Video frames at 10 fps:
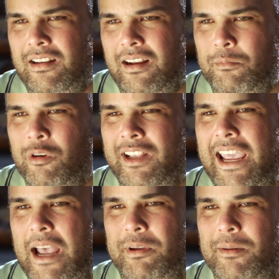and I'm really
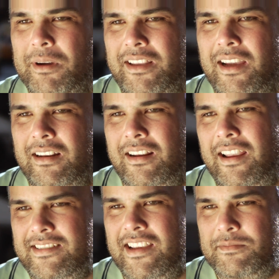happy about that, and
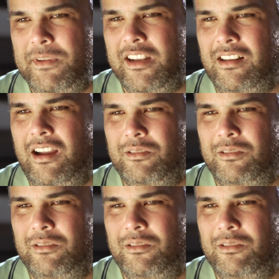it saves me in the long